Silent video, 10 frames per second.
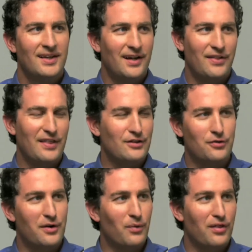Yeah, I think that's
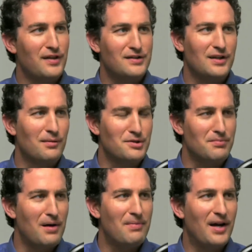great. One of the things that comes to
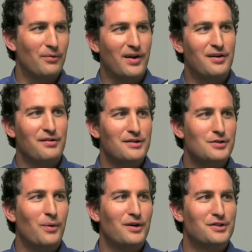my mind when I hear this
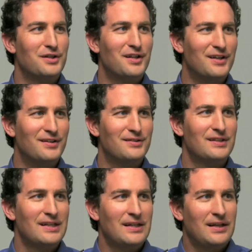question is
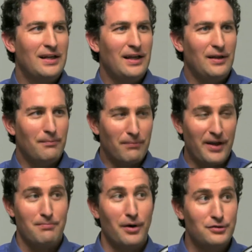
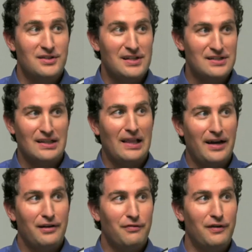like most things in
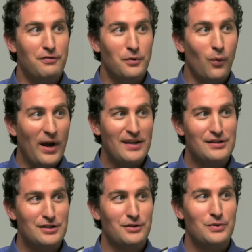life, if you wait
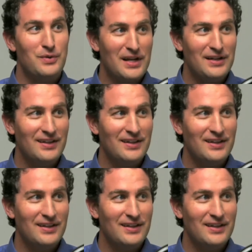until you need